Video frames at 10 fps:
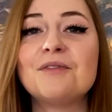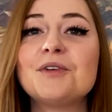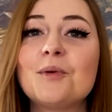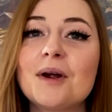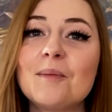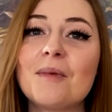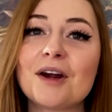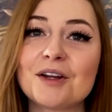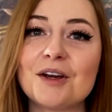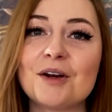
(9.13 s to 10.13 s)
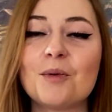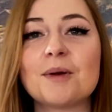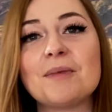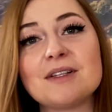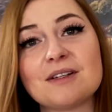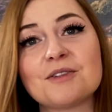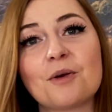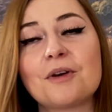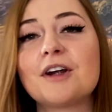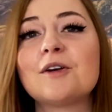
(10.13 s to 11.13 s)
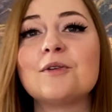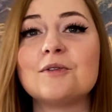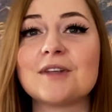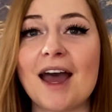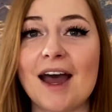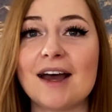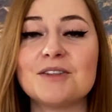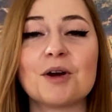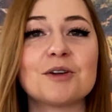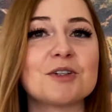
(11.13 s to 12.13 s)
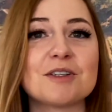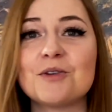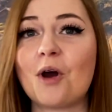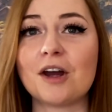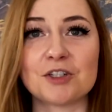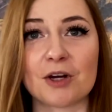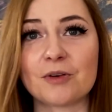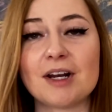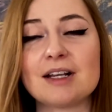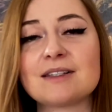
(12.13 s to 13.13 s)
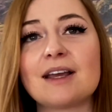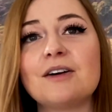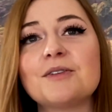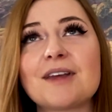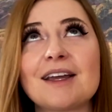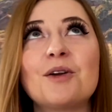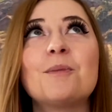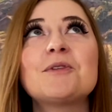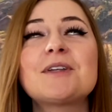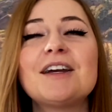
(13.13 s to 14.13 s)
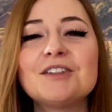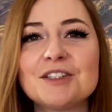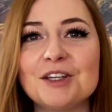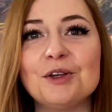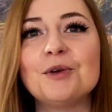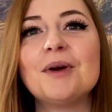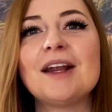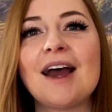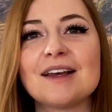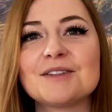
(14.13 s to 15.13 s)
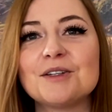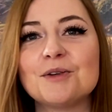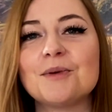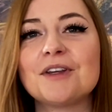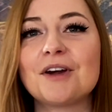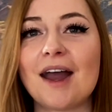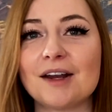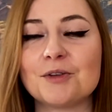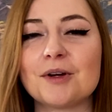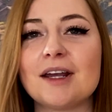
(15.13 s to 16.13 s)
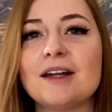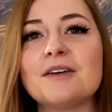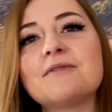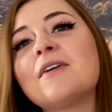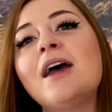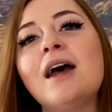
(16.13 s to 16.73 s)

If you are a marketer or business owner whose ads are just not generating sales, I can almost guarantee you it has to do with your ad creative.